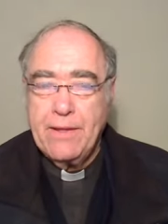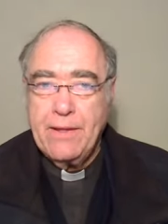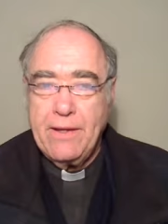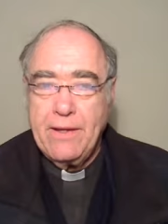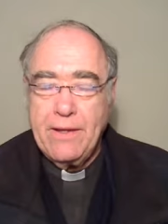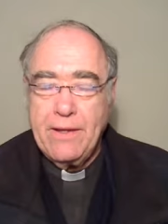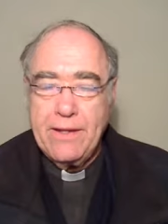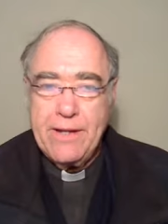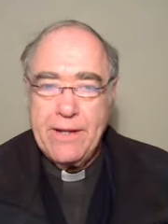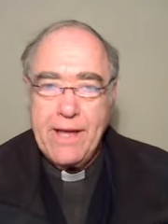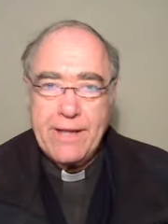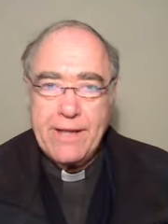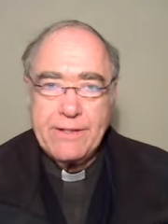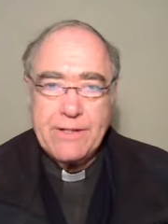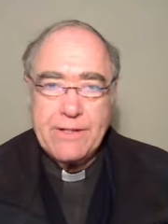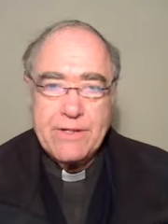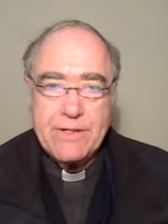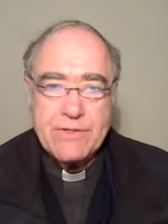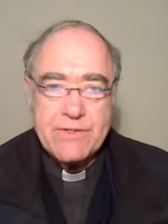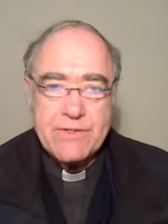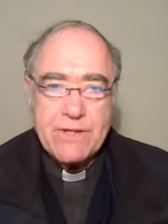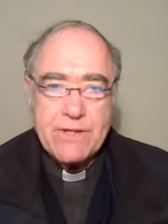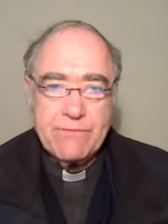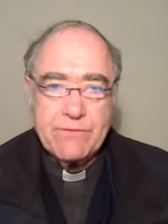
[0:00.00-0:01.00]
In
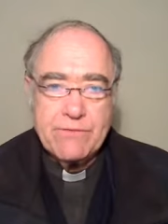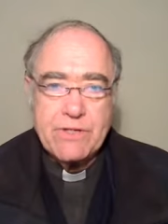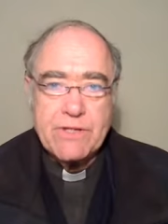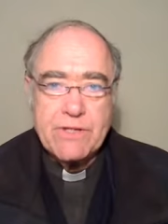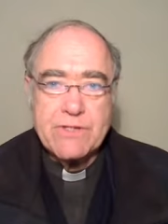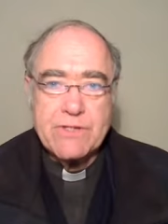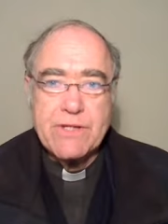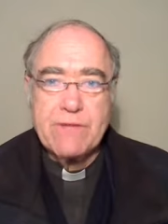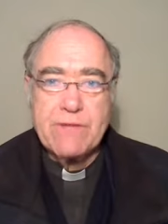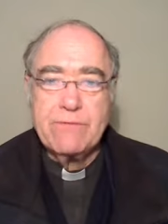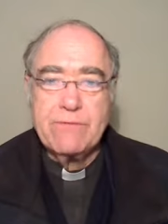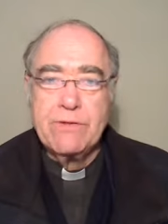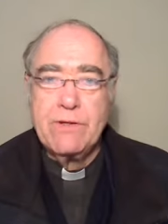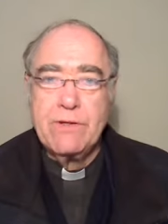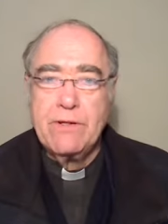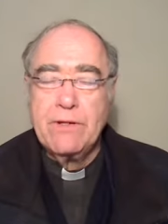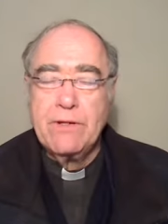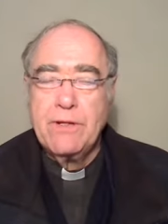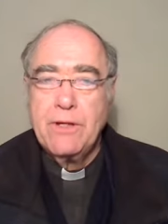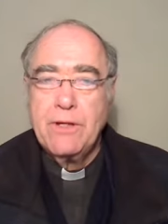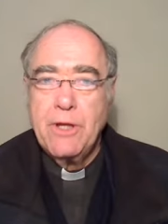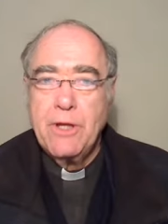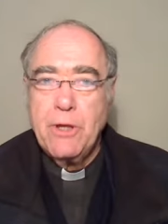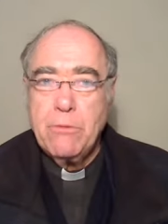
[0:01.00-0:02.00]
1977,
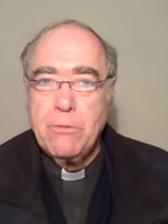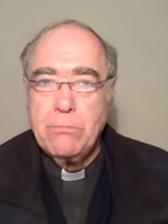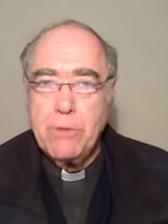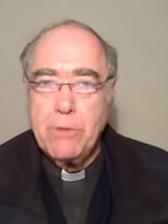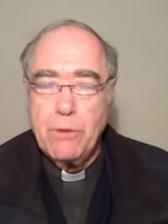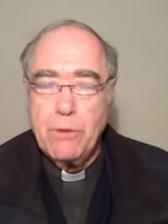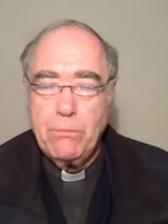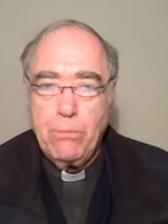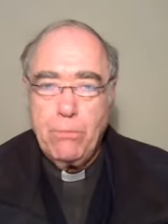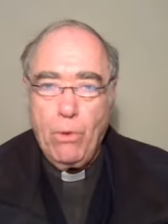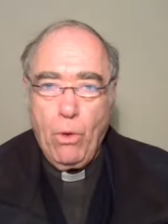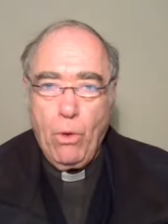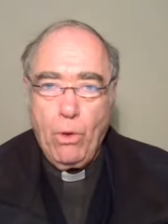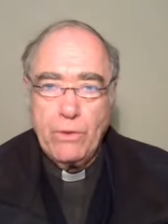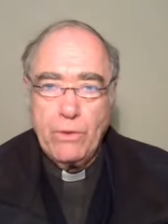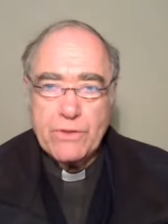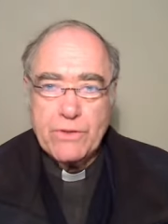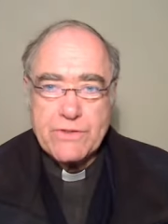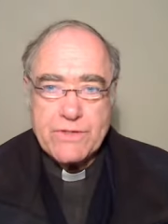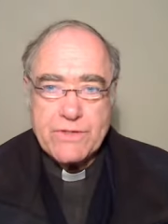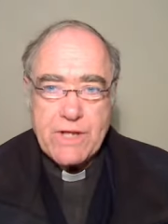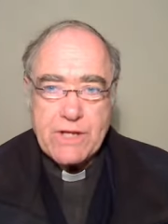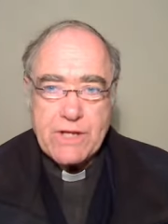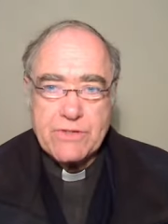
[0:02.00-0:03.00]
Pope Paul
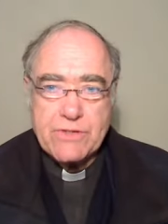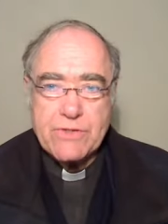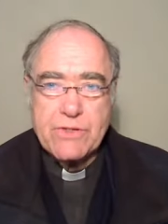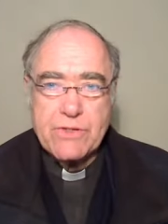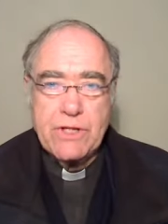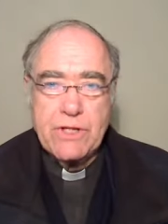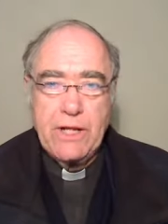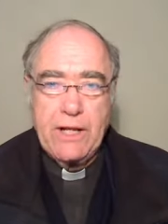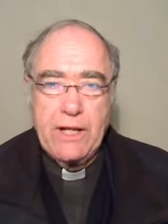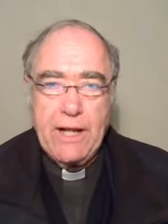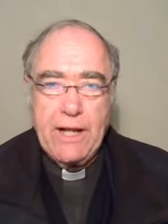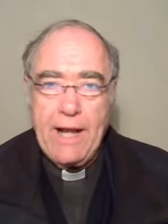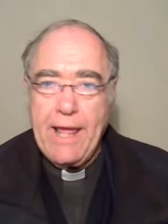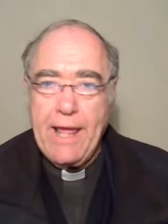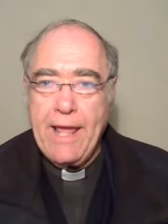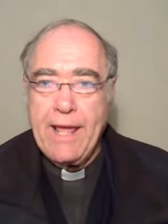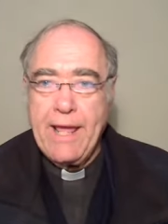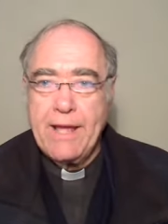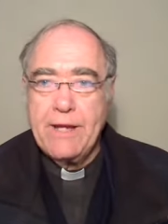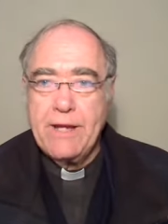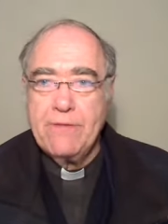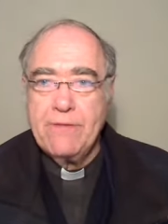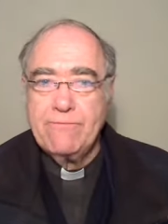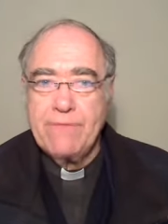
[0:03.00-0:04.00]
VI
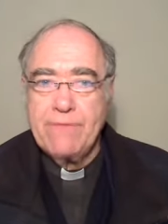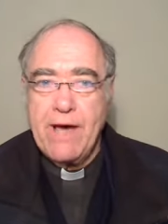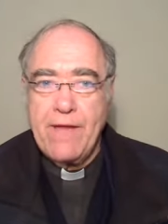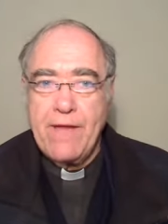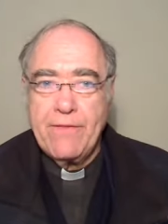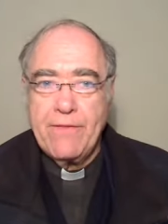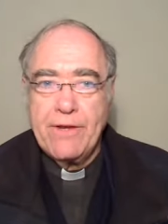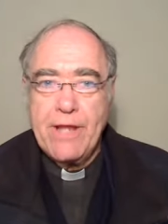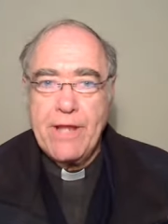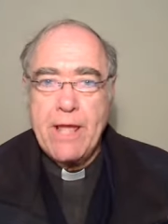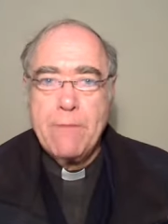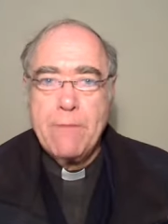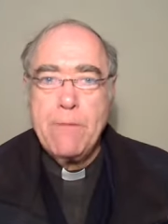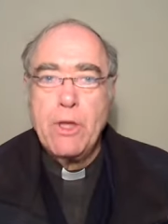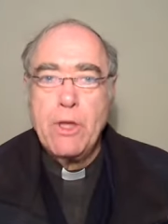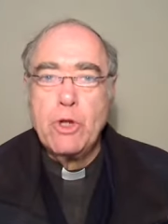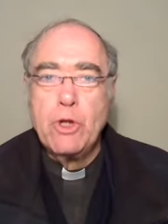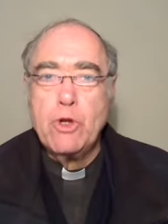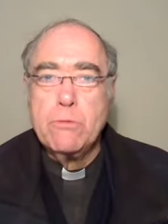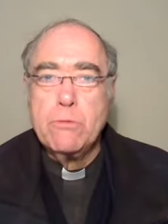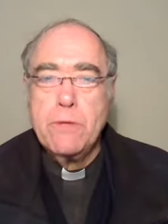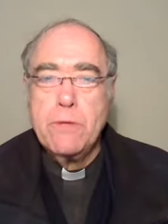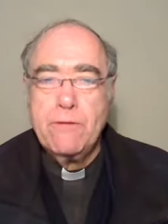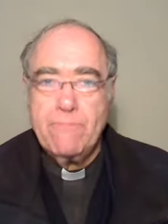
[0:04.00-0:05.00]
declared Father Damien
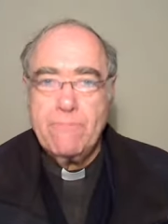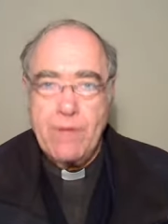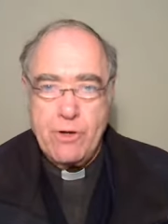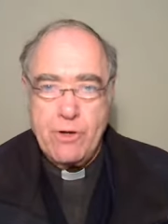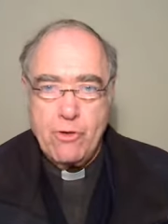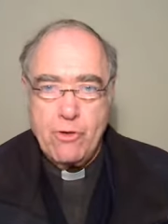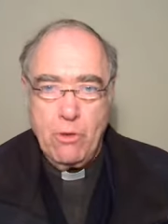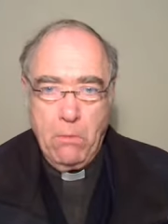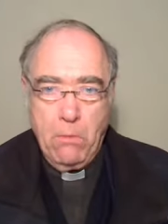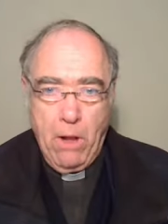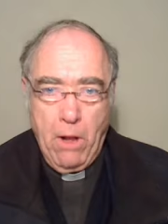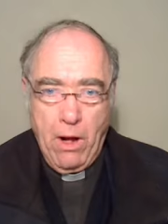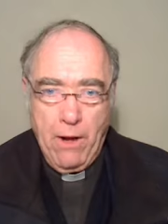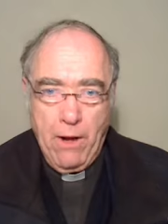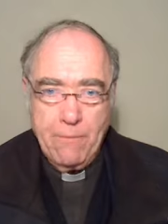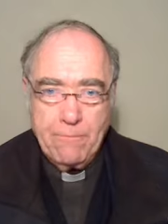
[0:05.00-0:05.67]
to be venerable.